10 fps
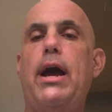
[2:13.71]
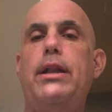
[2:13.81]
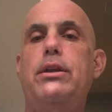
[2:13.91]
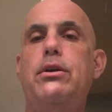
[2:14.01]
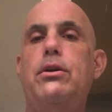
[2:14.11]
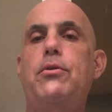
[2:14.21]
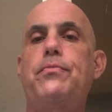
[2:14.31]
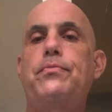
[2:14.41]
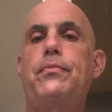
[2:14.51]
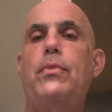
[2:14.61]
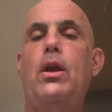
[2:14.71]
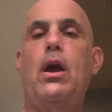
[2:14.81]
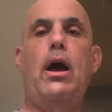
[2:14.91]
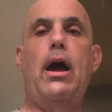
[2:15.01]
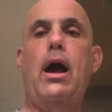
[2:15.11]
do,
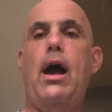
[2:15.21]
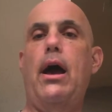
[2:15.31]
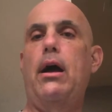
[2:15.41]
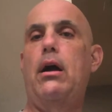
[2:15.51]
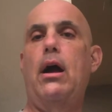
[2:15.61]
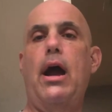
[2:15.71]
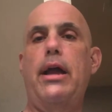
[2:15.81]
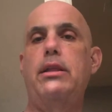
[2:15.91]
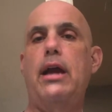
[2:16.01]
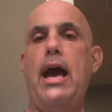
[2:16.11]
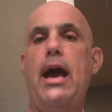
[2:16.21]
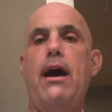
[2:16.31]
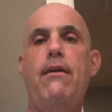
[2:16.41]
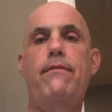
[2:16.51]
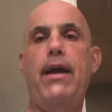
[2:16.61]
I either
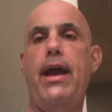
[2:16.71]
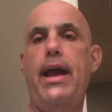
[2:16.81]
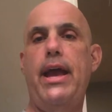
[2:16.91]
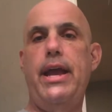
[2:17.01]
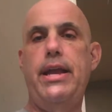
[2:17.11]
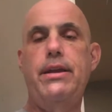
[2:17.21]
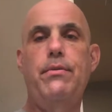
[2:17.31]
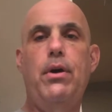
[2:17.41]
have a